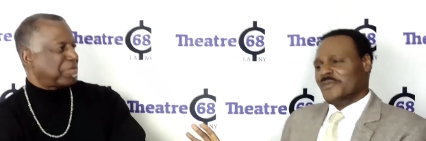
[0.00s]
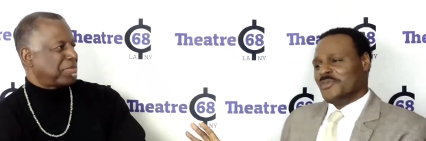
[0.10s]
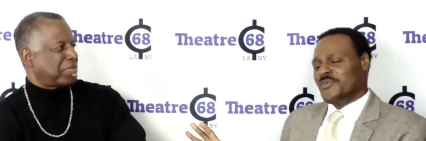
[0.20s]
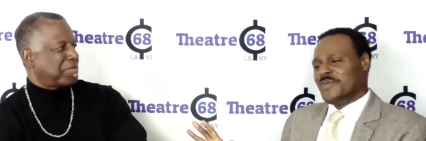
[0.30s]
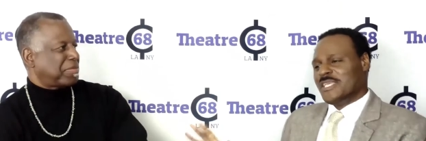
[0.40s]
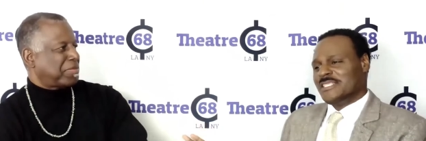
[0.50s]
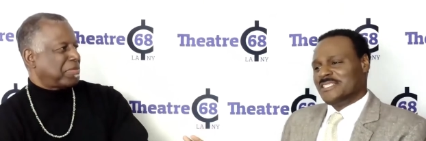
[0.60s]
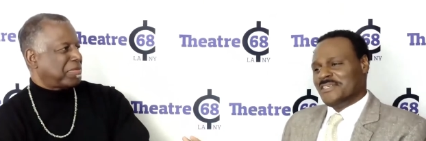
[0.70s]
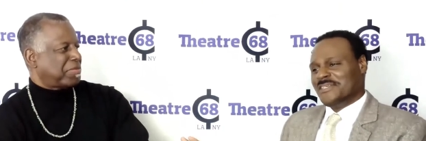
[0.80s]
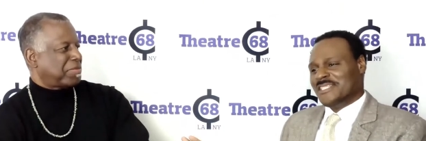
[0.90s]
Speaker 1: now, you
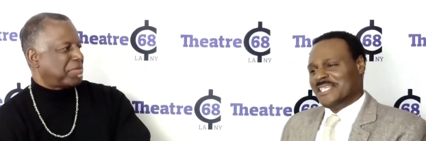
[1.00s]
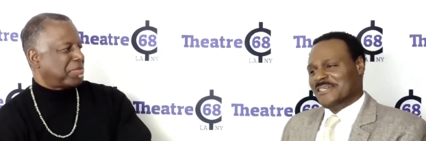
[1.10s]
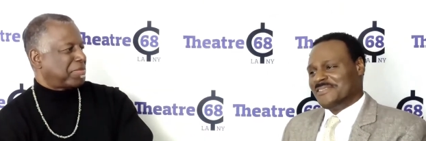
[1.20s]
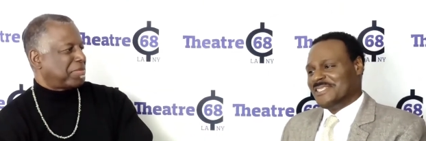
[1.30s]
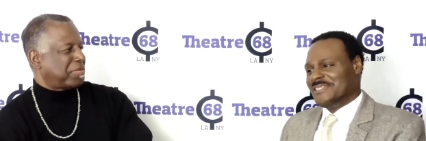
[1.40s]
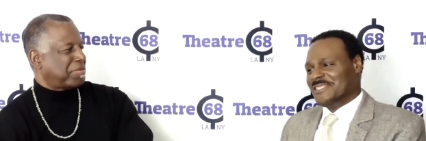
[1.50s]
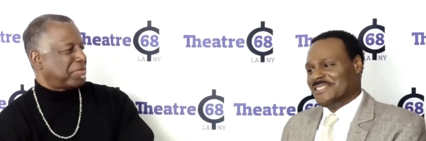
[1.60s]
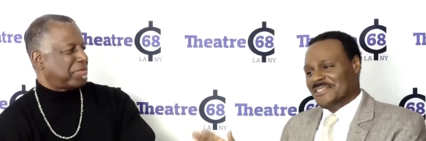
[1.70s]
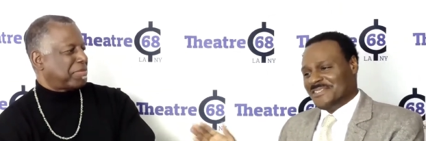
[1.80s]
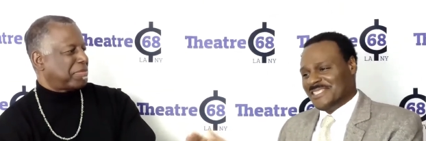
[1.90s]
consider yourself still a
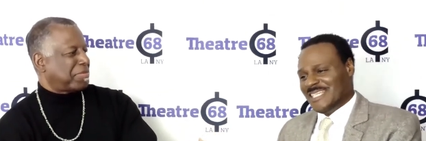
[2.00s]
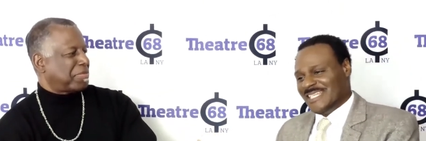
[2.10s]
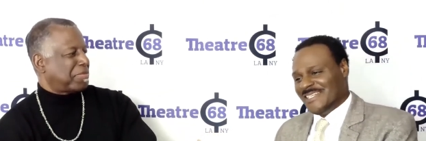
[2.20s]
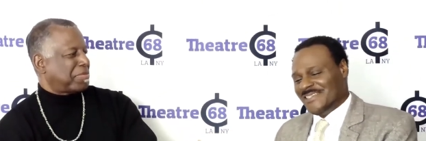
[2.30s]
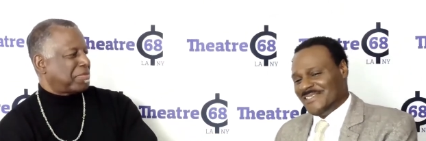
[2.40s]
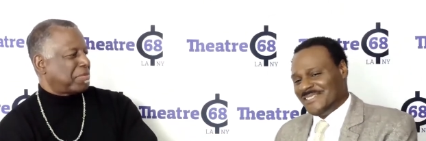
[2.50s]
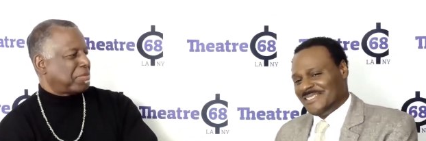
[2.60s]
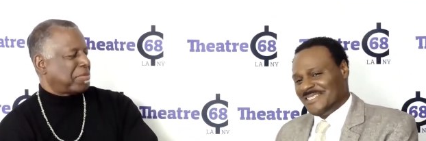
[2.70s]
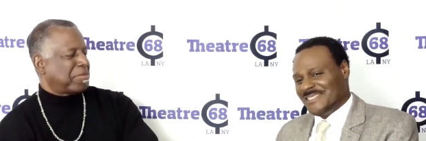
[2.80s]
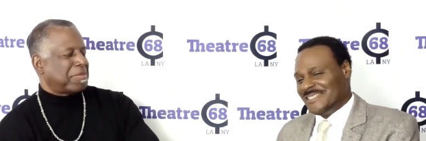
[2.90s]
Jerseyan, or you
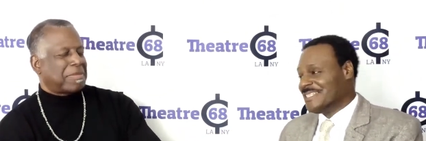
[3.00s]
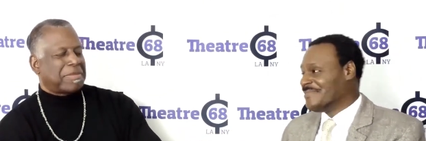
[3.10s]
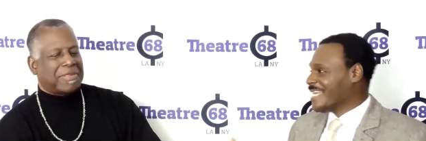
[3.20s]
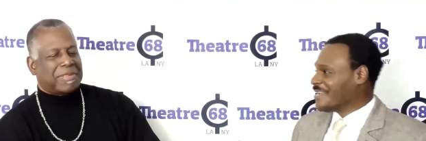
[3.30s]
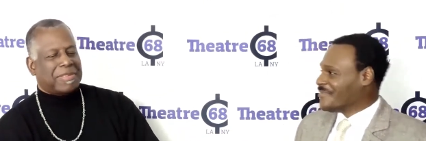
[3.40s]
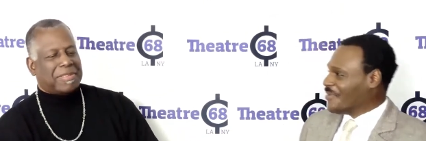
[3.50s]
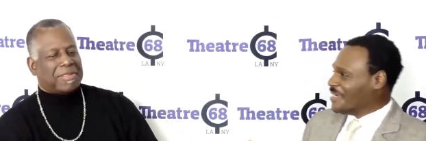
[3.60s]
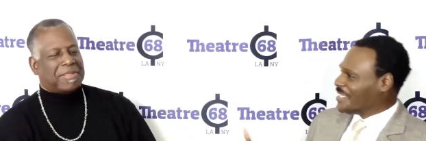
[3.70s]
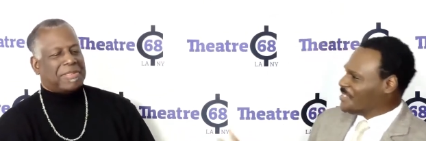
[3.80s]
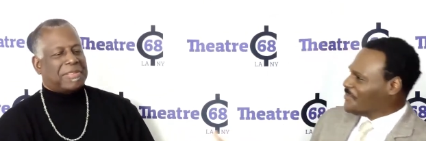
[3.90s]
consider yourself a
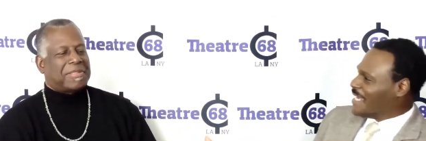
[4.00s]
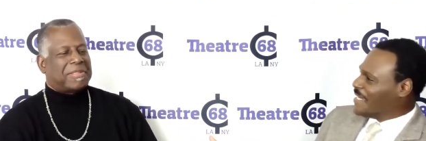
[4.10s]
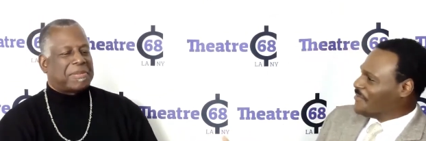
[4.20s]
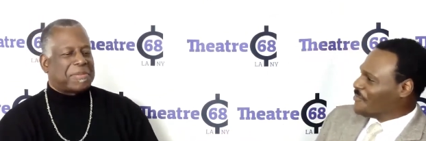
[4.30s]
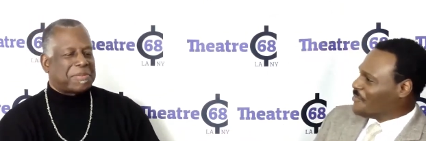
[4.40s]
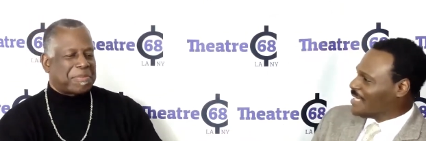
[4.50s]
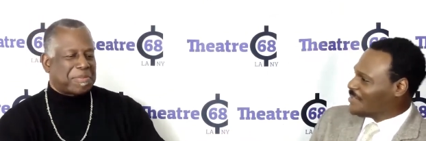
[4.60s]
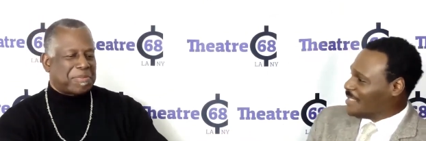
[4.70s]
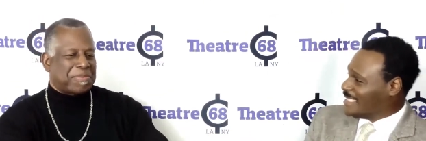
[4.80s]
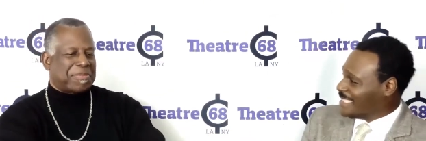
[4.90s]
California? Because you've been out here for what
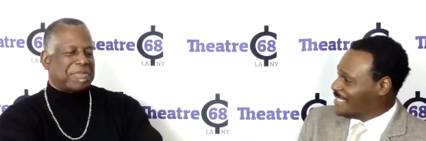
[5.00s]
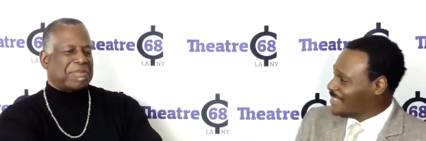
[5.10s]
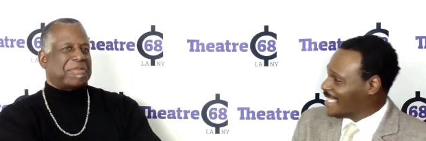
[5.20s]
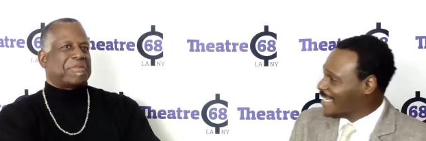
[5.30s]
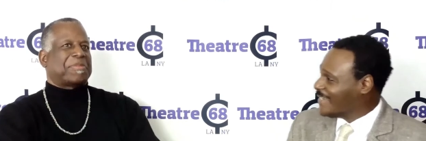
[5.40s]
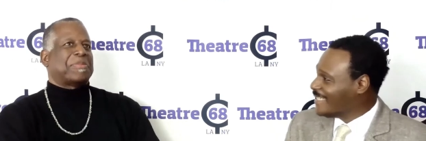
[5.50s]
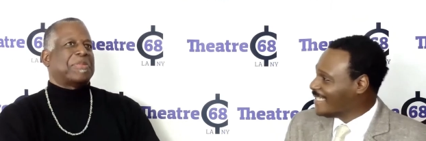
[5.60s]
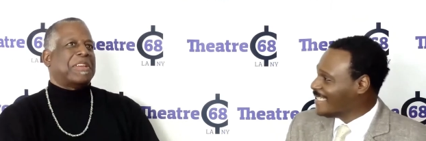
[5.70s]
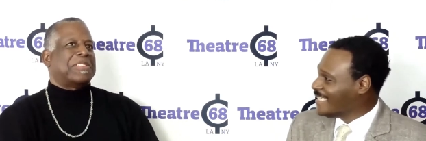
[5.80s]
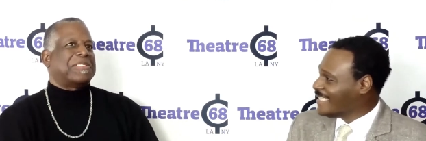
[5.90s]
26 years now.
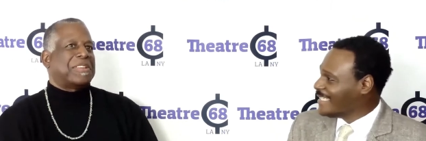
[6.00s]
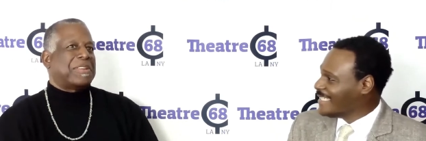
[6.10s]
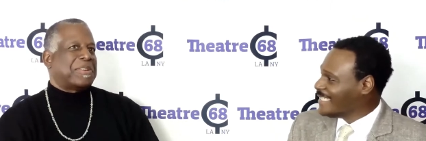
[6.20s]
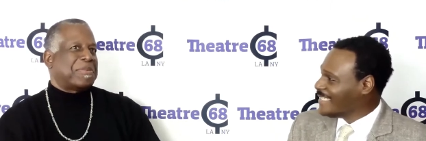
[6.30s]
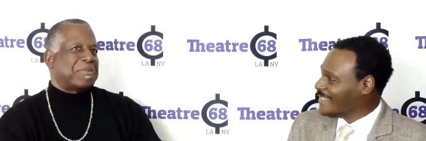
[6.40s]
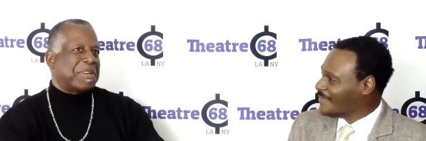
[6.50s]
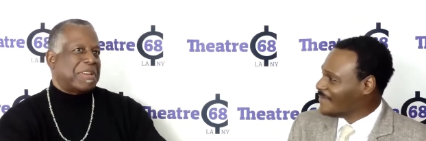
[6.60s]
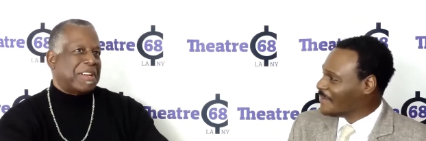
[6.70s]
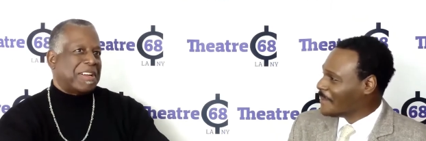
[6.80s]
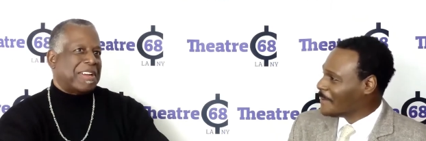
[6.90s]
Speaker 2: Yes, sir. But
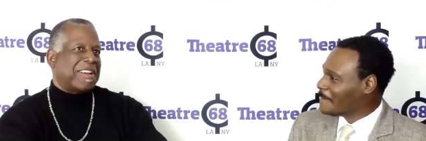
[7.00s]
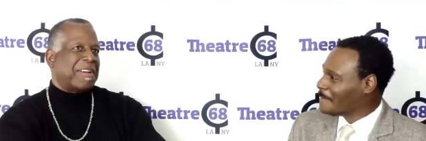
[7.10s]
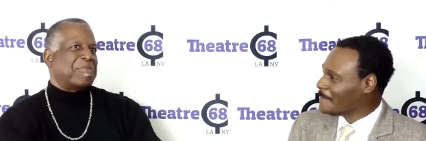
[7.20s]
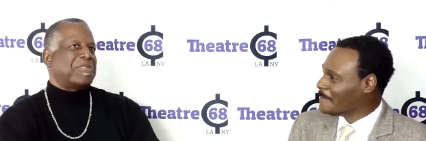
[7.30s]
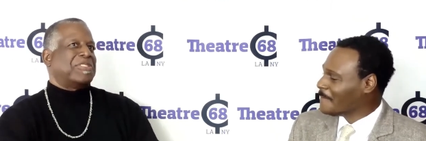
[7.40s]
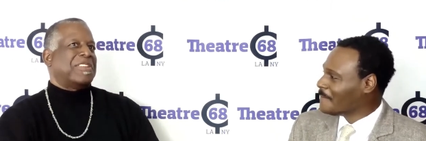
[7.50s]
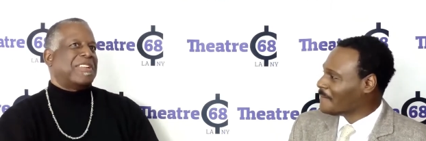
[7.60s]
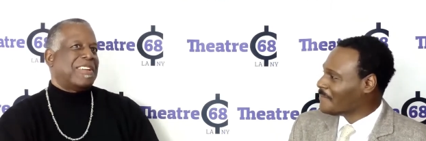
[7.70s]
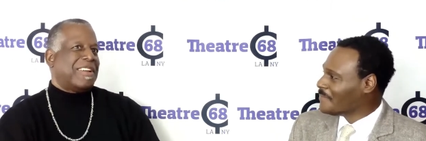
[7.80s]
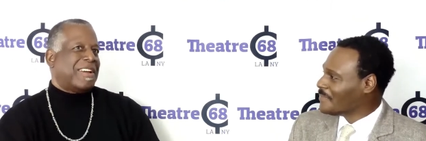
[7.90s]
uh, I'm
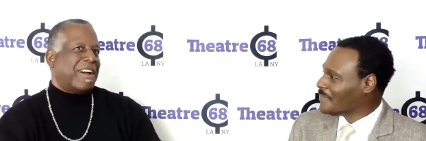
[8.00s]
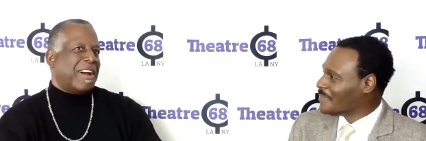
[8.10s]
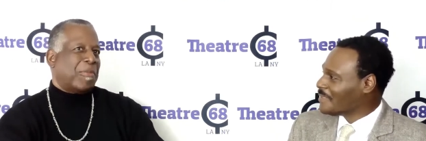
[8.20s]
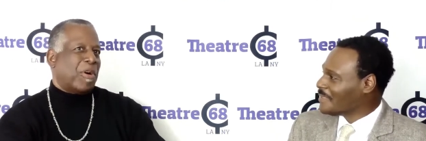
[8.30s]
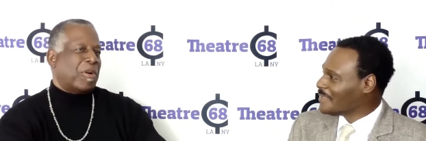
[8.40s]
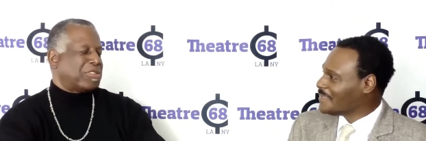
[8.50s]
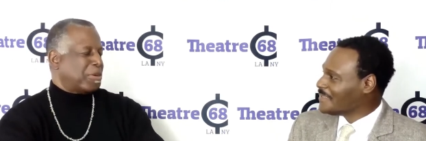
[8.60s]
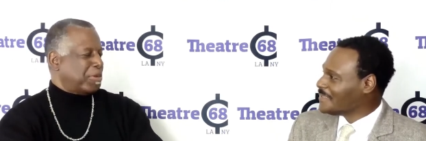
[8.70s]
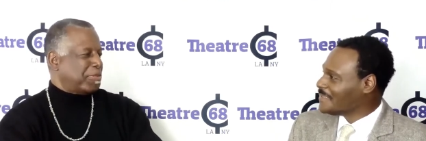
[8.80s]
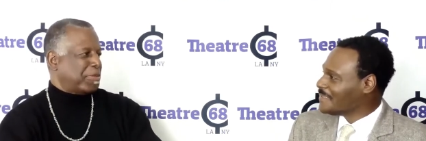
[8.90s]
I'm always
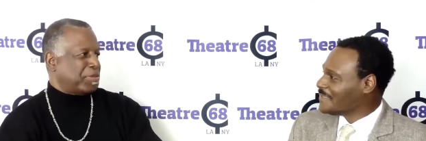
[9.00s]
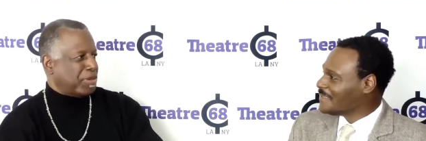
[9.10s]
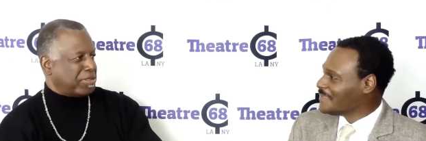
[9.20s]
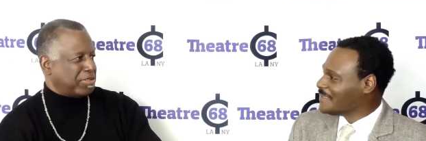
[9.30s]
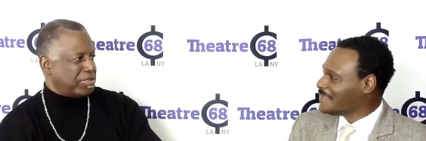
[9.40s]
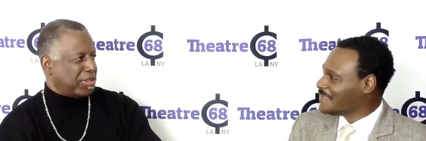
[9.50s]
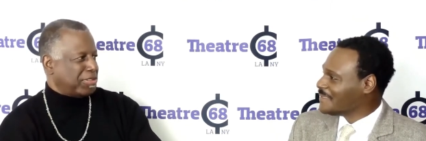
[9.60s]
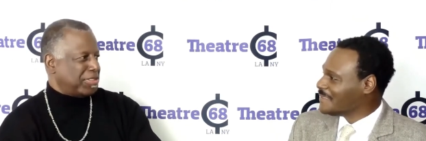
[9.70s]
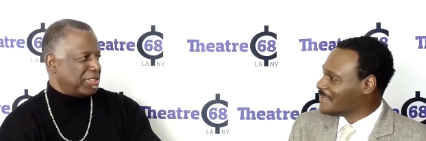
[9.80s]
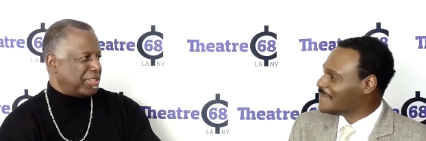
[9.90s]
gonna be from Newark, New
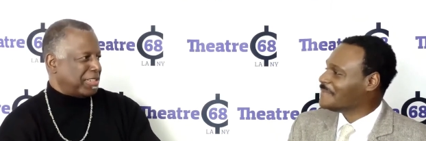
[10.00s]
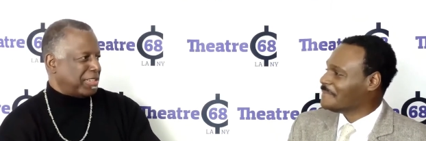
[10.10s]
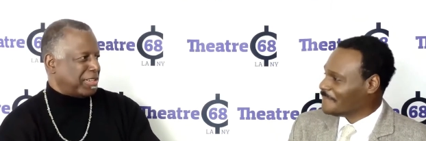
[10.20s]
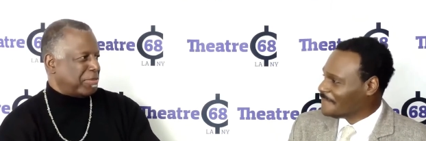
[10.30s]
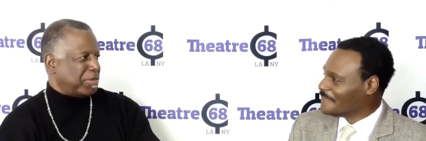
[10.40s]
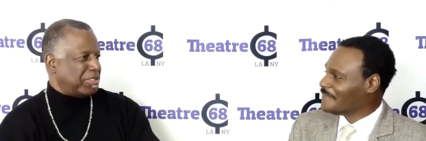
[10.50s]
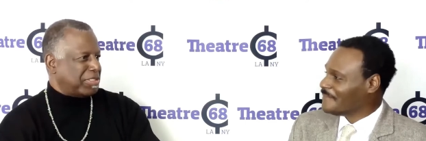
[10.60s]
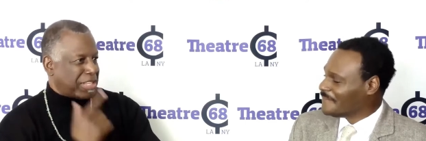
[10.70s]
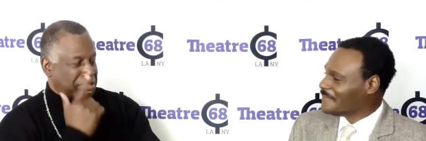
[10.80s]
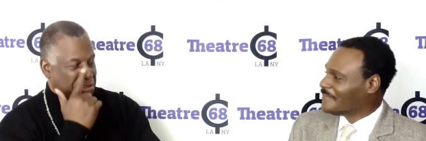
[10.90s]
Jersey. Mm -hmm. I mean,
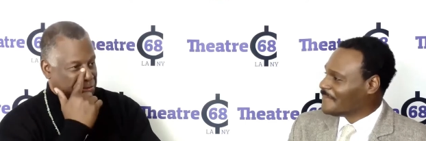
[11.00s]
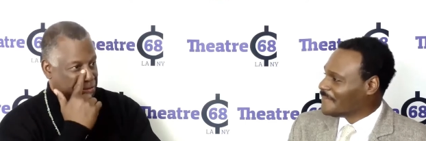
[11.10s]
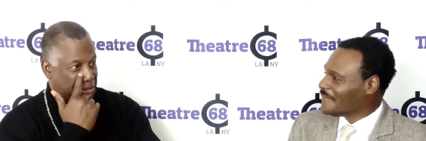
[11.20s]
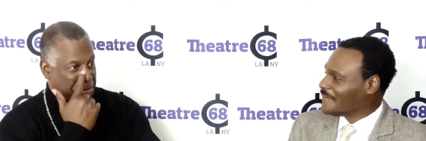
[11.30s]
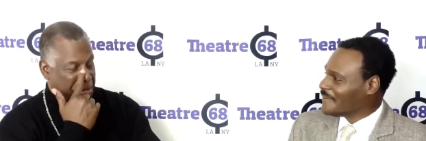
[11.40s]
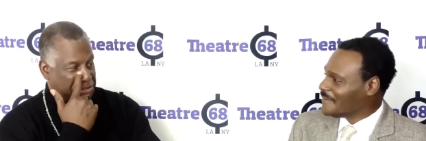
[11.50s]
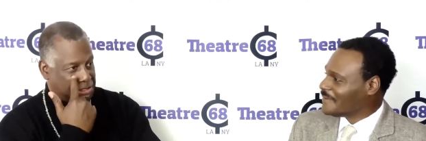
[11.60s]
just like you feel about